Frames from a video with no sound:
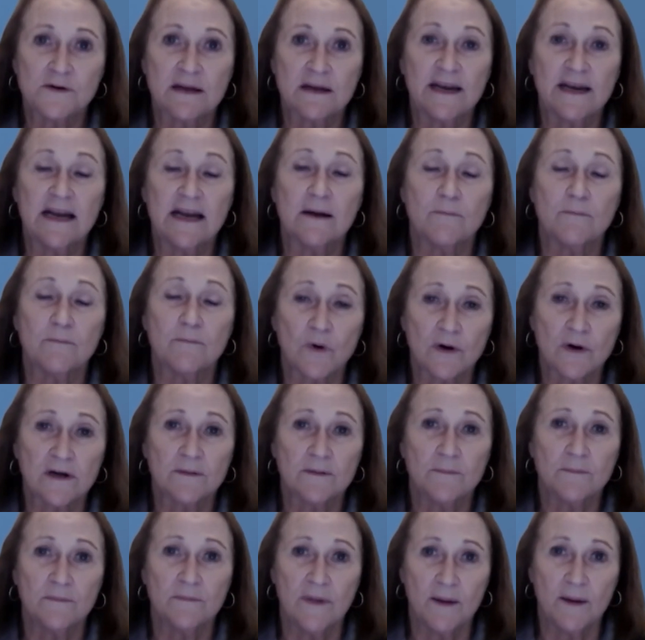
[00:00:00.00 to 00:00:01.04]
committee, a
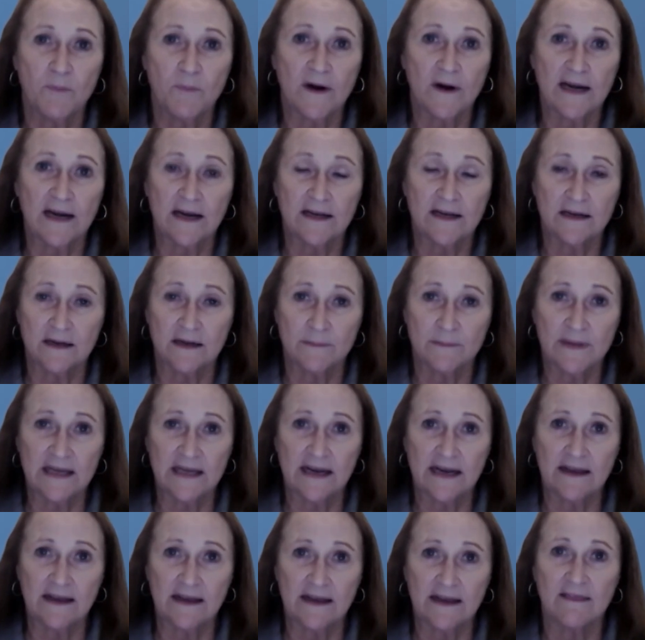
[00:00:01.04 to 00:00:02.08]
board-appointed
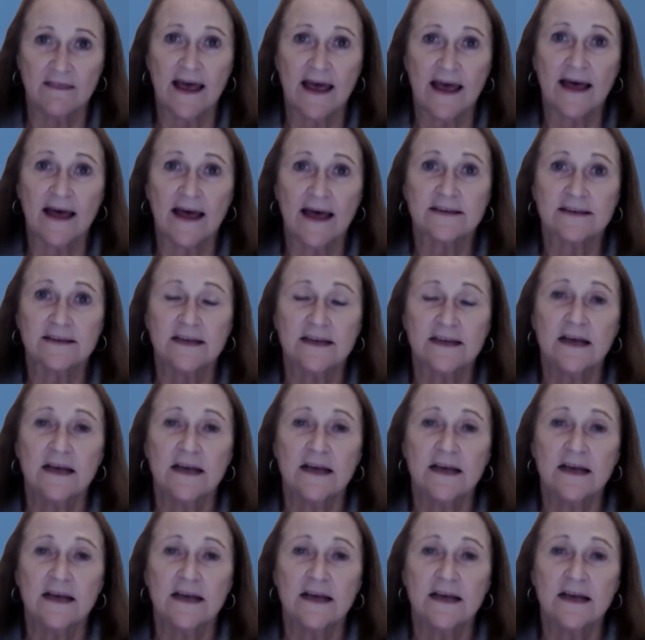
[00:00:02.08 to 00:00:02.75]
committee that